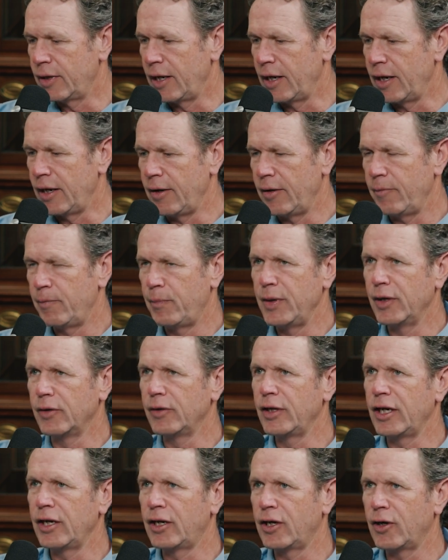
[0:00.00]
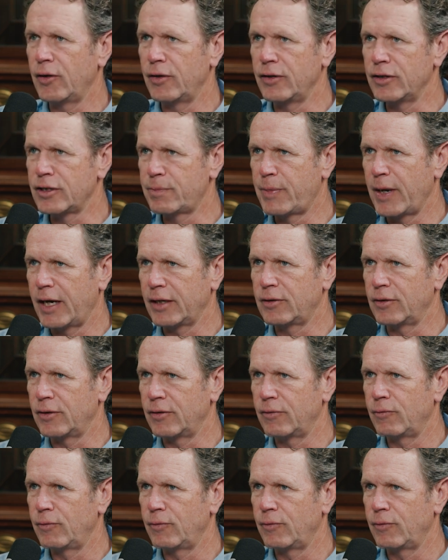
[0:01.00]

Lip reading: the building code inspector